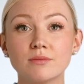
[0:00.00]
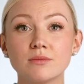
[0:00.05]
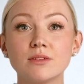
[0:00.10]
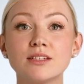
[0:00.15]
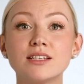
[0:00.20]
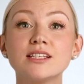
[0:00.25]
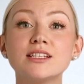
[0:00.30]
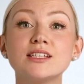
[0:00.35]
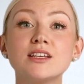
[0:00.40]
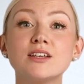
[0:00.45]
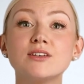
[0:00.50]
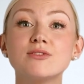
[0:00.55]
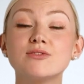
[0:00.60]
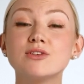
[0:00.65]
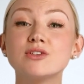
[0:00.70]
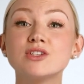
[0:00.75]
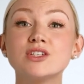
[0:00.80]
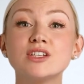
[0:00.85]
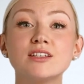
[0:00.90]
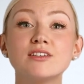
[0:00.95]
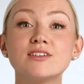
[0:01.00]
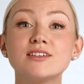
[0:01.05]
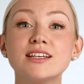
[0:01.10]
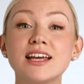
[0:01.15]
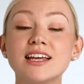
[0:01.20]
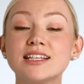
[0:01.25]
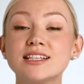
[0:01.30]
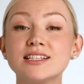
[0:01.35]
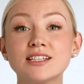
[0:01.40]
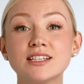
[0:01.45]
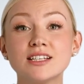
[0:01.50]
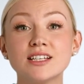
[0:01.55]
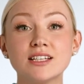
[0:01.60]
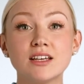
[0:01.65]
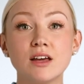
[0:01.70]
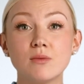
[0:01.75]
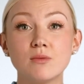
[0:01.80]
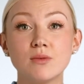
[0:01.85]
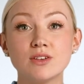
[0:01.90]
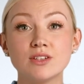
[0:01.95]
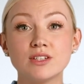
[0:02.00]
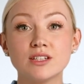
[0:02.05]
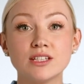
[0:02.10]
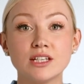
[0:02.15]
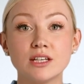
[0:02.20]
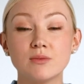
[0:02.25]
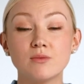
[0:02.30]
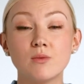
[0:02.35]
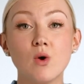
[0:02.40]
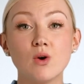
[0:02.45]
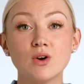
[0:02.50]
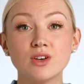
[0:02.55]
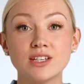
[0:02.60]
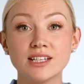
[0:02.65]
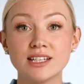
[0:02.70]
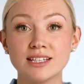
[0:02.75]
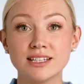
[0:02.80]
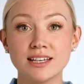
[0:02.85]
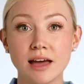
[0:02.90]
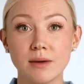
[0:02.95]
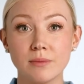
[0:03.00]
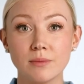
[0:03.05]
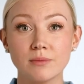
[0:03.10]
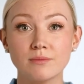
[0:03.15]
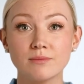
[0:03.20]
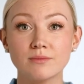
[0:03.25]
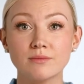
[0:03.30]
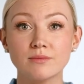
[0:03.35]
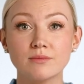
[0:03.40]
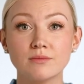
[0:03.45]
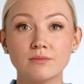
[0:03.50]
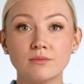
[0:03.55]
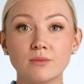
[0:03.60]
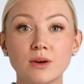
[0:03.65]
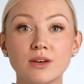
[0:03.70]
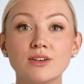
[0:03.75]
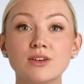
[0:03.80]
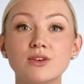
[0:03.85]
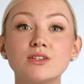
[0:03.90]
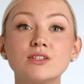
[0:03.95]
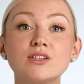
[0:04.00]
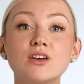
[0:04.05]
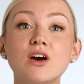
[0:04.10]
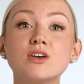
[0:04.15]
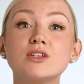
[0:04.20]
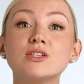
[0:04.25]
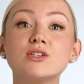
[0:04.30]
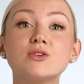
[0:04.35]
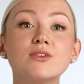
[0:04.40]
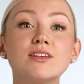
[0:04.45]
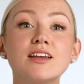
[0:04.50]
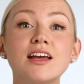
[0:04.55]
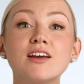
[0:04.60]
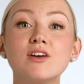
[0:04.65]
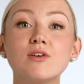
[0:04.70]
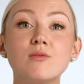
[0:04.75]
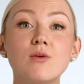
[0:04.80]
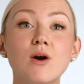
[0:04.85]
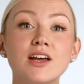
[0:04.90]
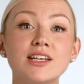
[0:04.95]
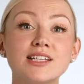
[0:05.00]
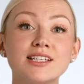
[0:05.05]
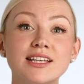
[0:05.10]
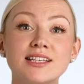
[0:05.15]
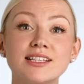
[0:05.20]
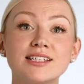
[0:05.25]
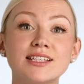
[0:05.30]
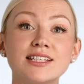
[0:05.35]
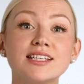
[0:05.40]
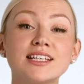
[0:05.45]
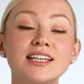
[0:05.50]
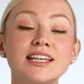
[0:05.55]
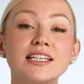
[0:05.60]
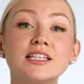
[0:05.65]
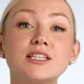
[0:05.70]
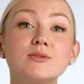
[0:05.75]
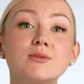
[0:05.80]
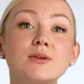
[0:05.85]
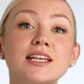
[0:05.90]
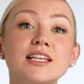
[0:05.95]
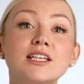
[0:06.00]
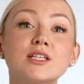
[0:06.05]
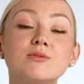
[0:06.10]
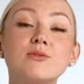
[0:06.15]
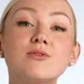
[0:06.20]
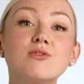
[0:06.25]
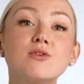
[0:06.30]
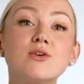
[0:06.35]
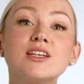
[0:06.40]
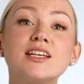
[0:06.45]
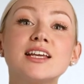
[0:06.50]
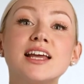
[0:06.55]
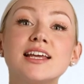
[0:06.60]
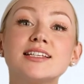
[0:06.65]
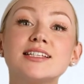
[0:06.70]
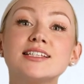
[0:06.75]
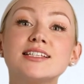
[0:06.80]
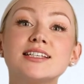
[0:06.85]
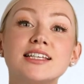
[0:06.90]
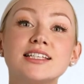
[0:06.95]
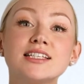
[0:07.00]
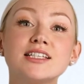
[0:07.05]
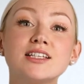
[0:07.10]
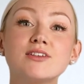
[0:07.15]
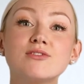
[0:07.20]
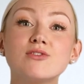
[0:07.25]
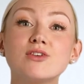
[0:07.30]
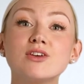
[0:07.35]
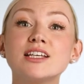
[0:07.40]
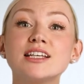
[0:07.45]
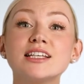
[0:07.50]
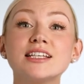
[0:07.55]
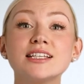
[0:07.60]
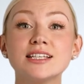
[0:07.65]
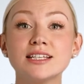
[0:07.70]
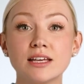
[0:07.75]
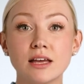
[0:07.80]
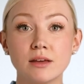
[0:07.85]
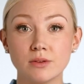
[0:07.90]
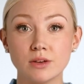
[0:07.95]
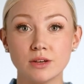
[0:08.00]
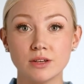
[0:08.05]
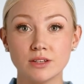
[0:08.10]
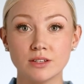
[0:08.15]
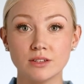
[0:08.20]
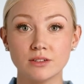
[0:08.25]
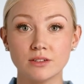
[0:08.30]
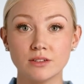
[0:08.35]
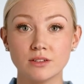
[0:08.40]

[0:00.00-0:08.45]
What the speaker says: This conversion of text into numbers is an important step, but there is also another process that takes place before text gets converted into numbers.